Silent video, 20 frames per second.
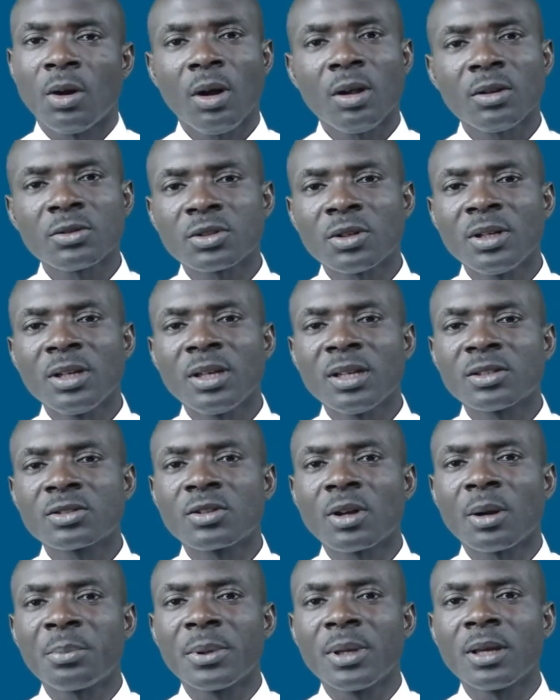Also in
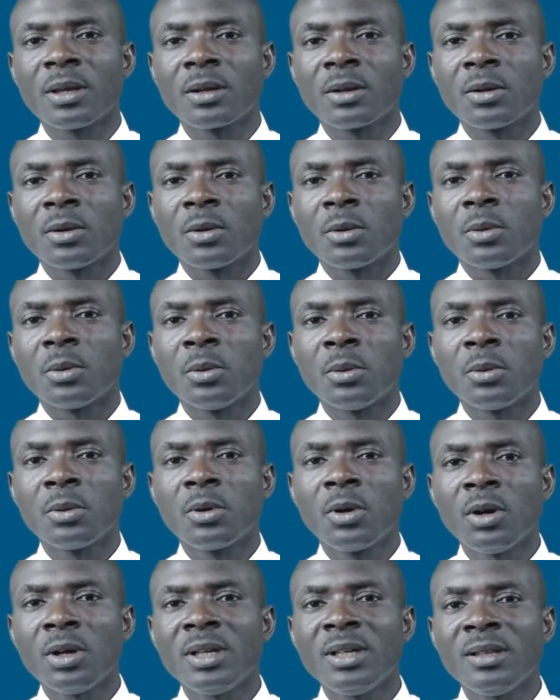this topic, we
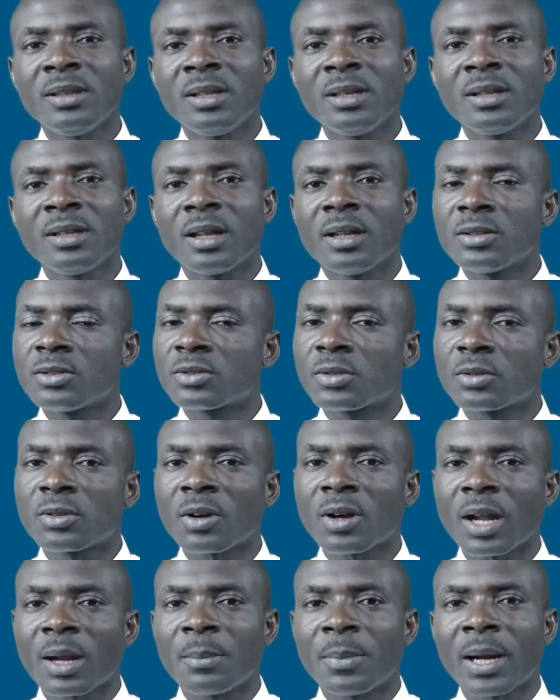will go in details to
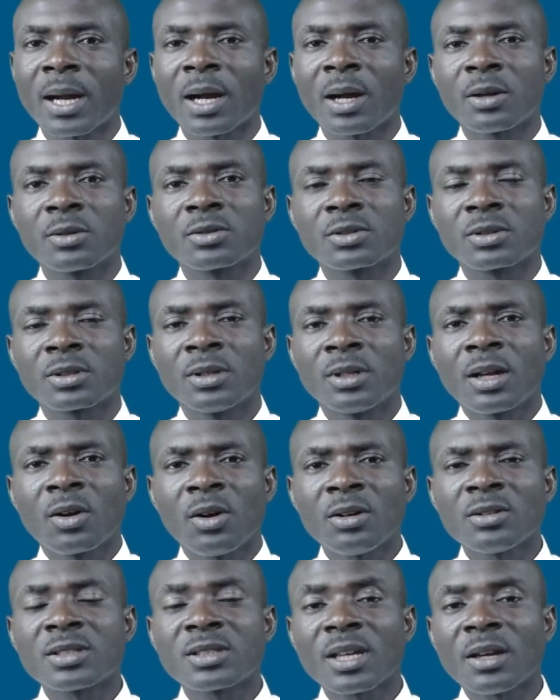talk about the
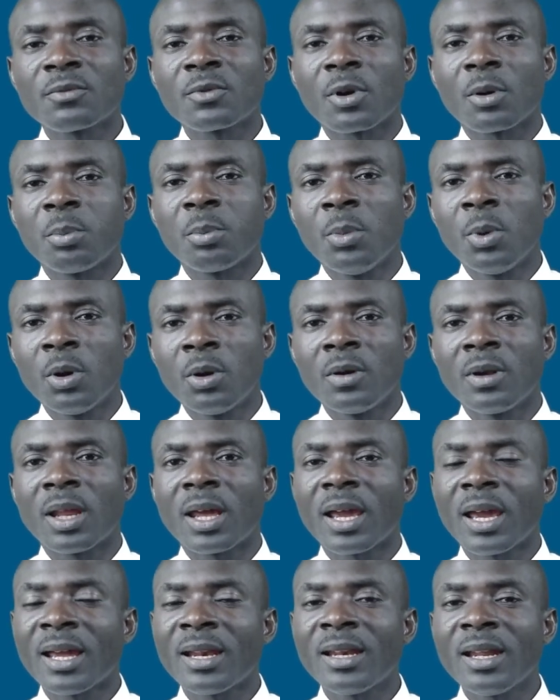concept of
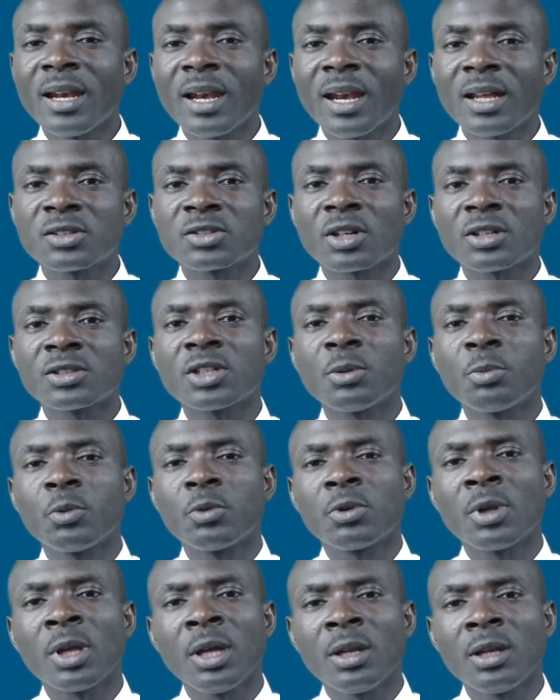mole and the relationship
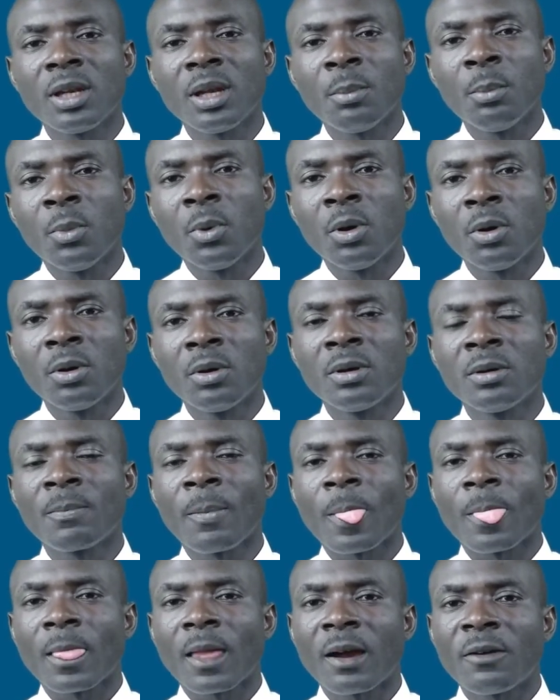between the mole,
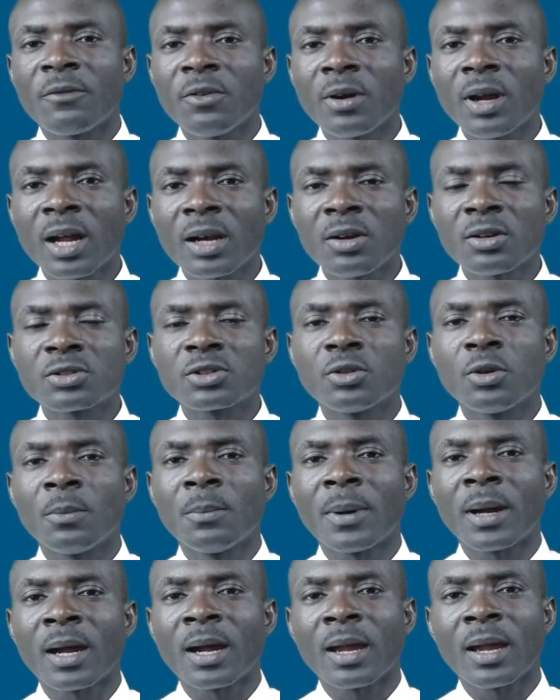Avogadro's
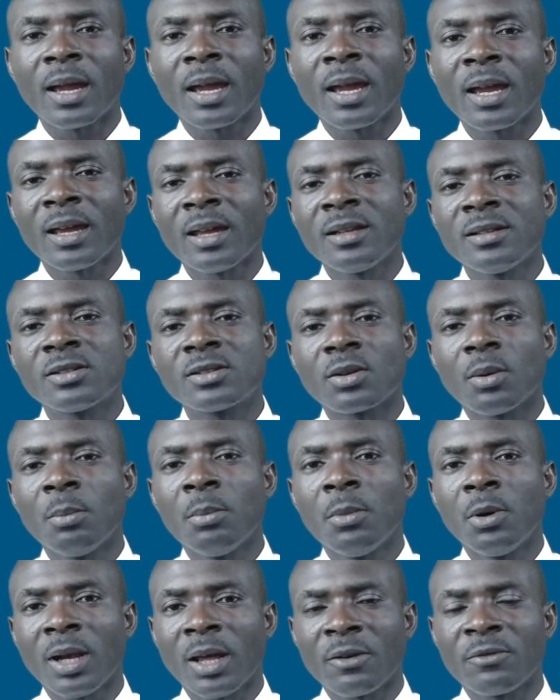number, and
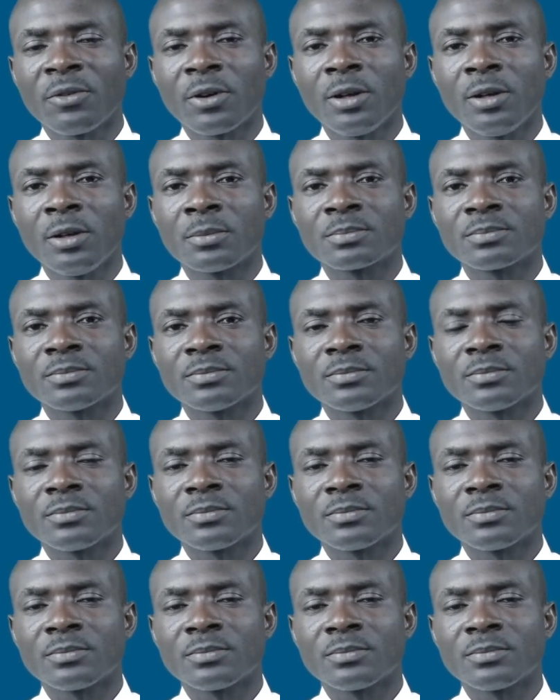molar volume.